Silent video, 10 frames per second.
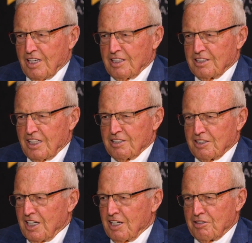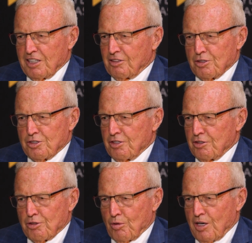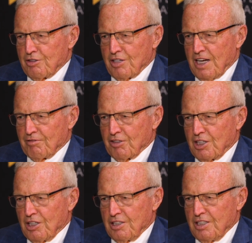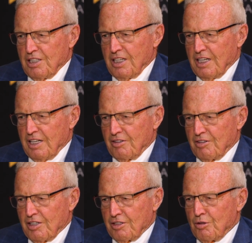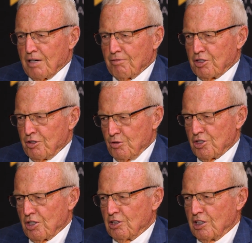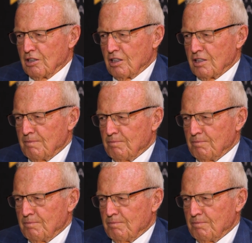I think there's a right to have a gun, and you have to use it legally.